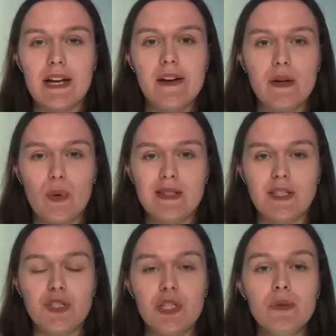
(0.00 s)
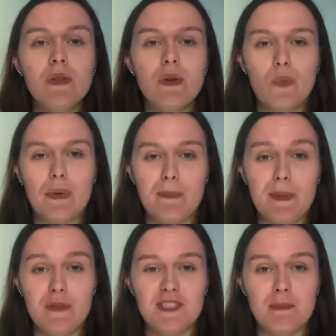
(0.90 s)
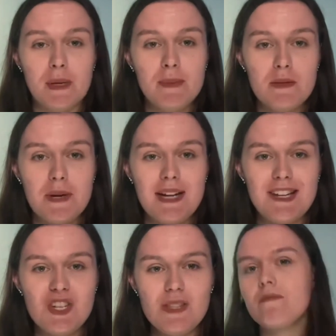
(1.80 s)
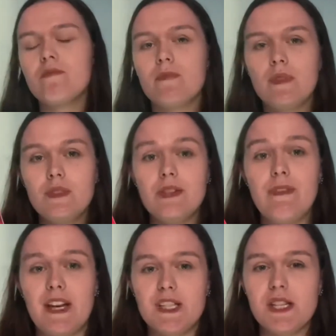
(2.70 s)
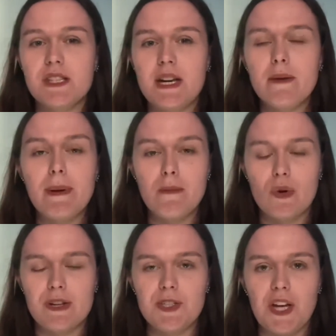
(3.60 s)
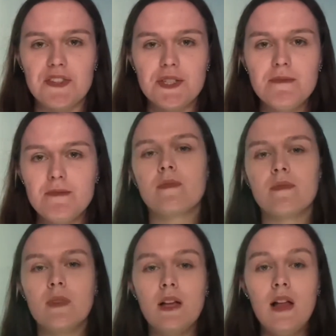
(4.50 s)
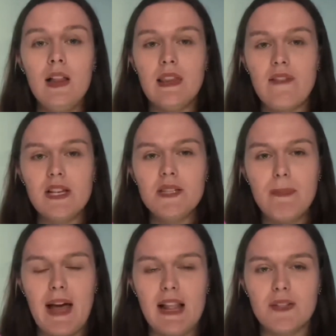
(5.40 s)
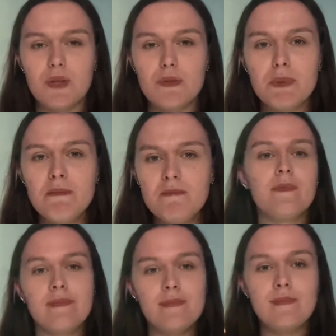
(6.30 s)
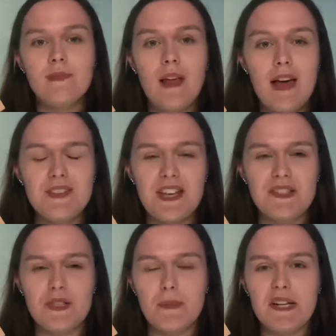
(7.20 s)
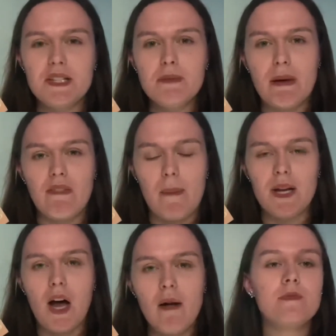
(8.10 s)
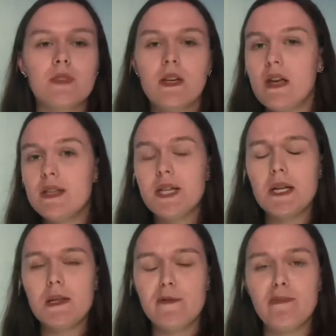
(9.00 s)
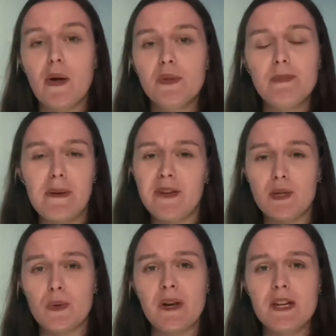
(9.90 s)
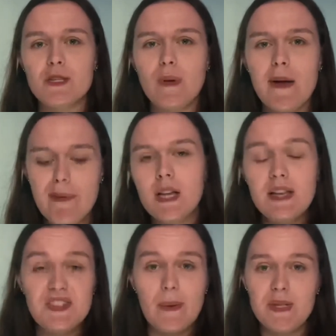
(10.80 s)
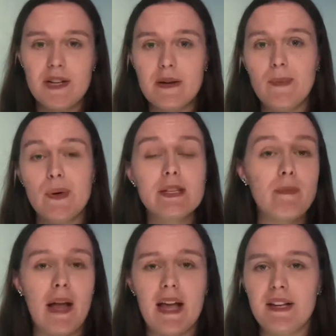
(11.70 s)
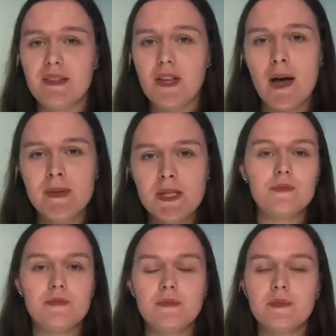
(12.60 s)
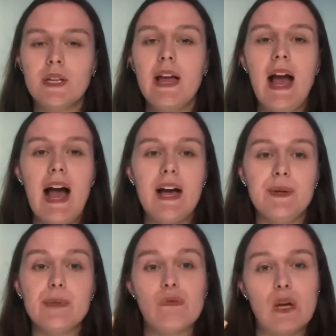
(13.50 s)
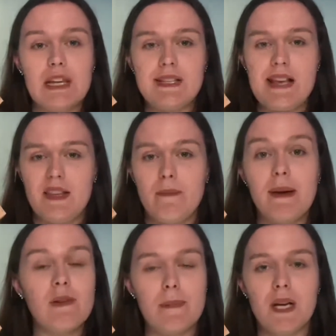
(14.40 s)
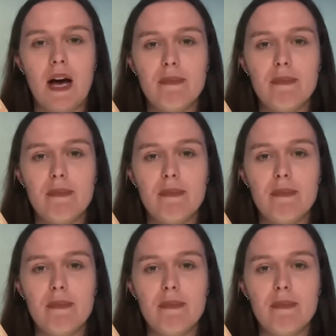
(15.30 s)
and Wesley Chu with beautiful purple sprayed edges. The Vanishing Stair by Maureen Johnson. Loveless by Alice Oseman. Assassin's Apprentice by Robin Hobb. Tunnel of Bones by Victoria Schwab. Cemetery Boys by Aidan Thomas. And Royal Assassin by Robin Hobb.